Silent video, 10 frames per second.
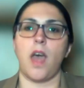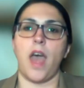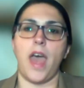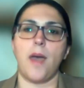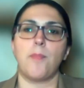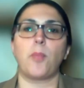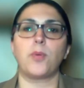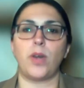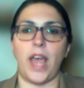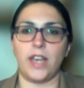uh,
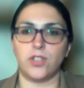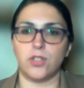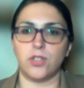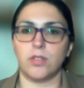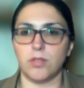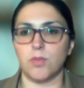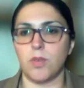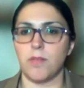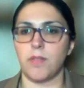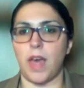populations,
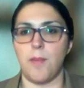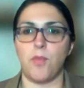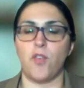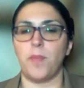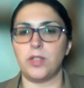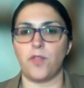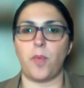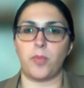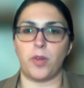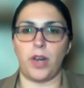the movement of
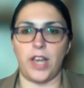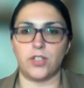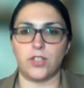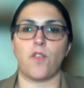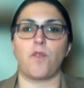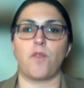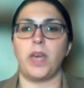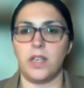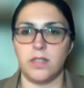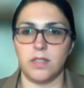population of
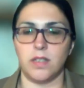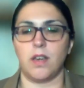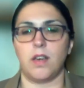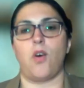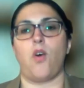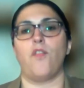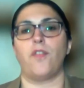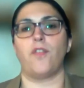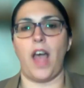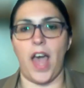bees, of
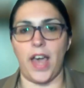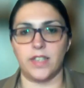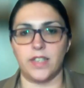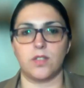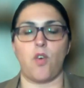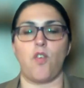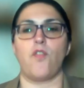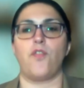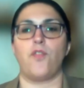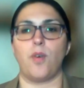flies,
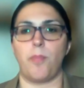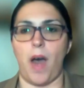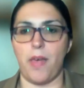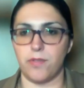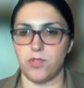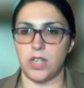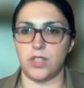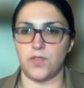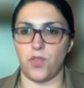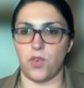of uh,
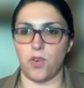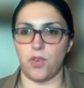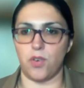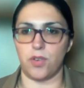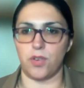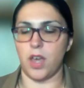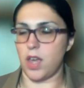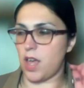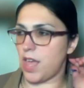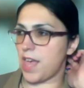pathogens for
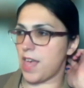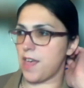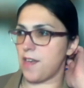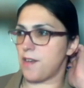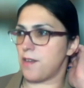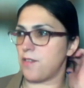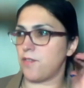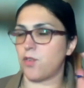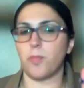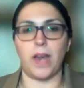
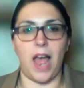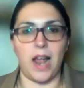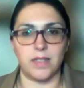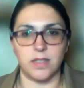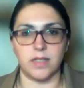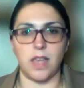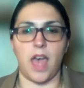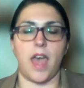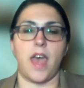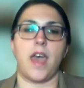uh, for plants
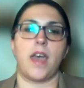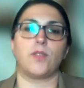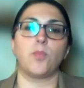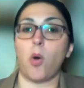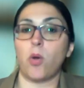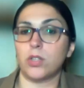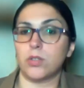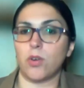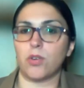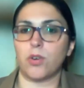uh, to
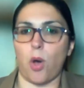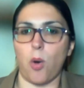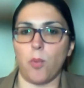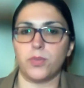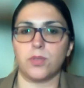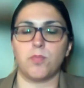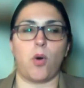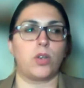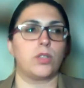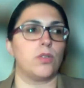monitor crops,
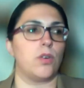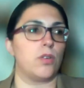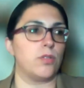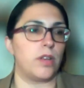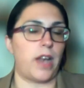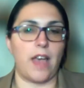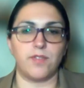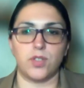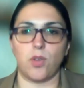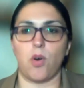monitor
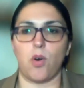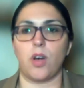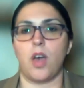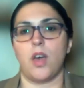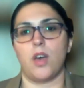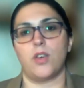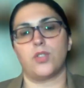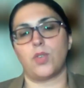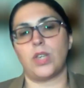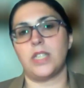livestock.
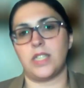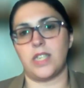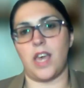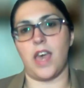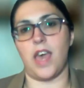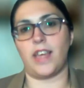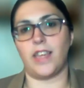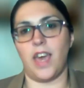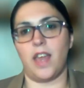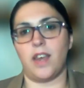So yes, uh,
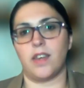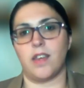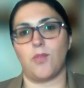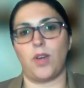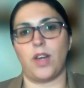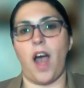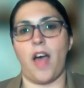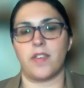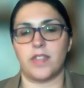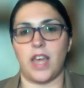again we
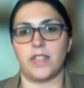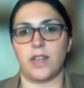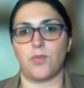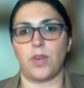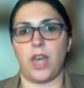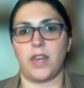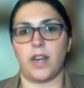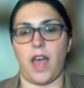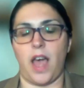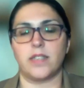gather data and we
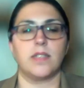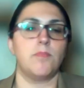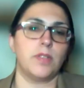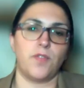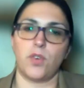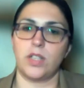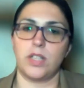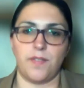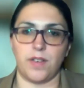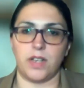analyze them, but for a
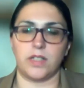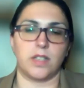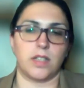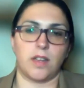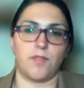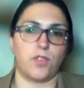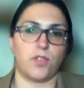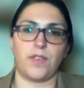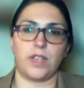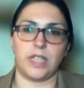different for
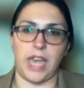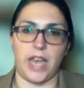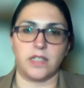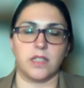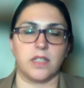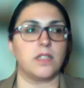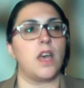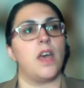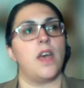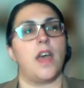different cases.
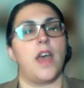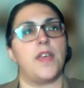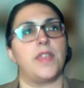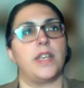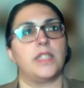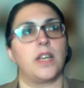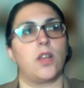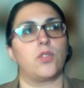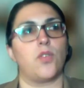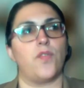Uh, there is a
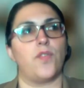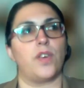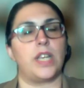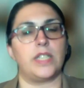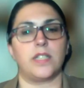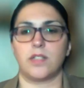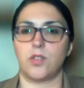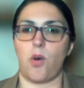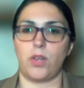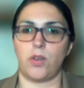lot of uh, research
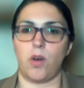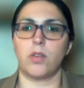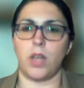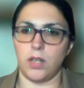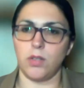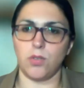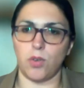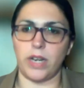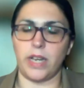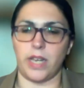going on, and not
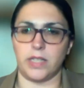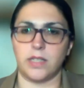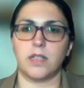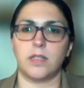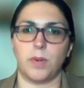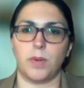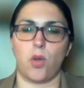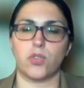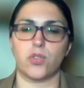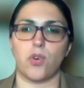only research, but
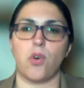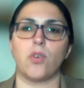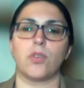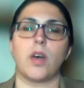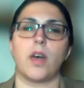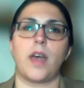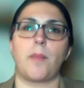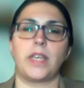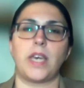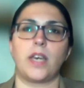also uh,
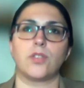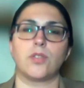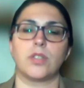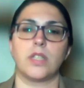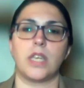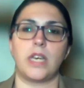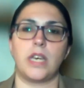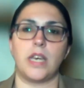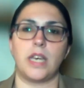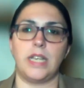applications in
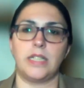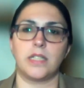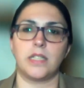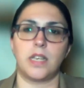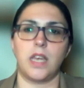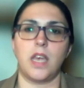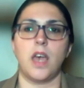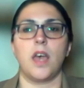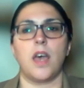the industry